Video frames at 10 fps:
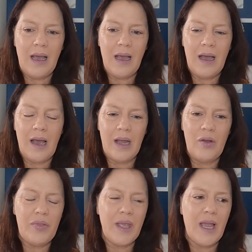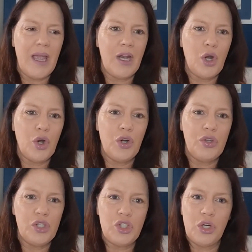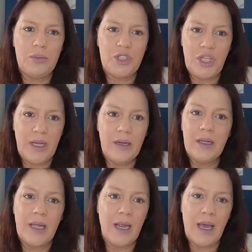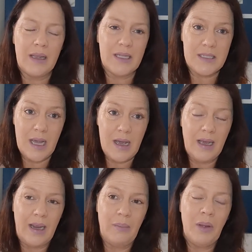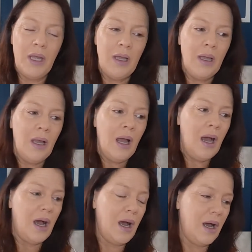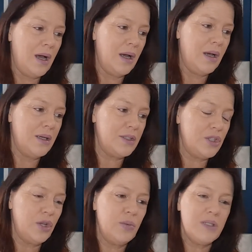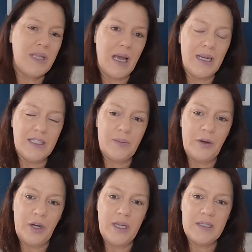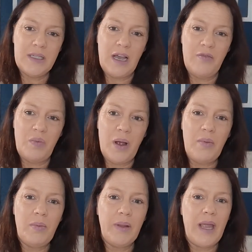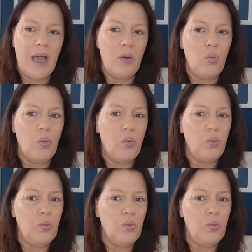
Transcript: uh, I don't think I had heard the term channeling at the time. Uh, so there was that experience. I probably had,